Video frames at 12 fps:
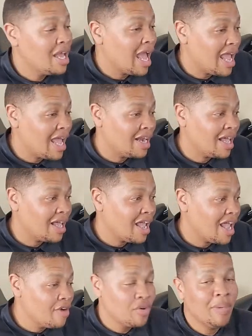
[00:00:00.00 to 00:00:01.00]
And
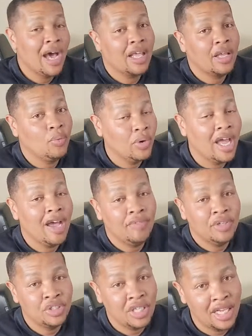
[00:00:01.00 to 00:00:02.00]
everybody will have a
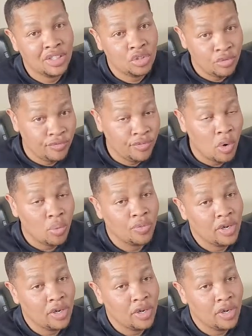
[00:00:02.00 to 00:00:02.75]
chance to vote.